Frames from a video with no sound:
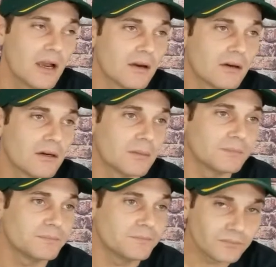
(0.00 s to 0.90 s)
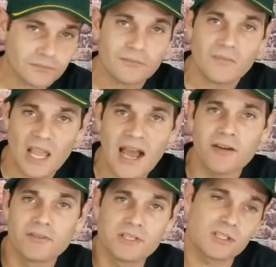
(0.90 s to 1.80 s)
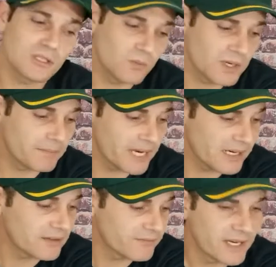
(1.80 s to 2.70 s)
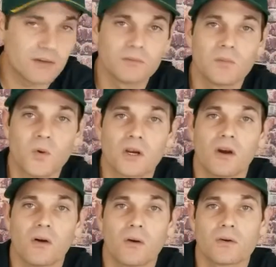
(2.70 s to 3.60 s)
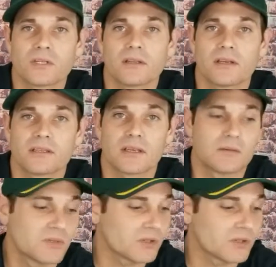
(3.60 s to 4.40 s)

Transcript: um i eventually went back and found more cars that that same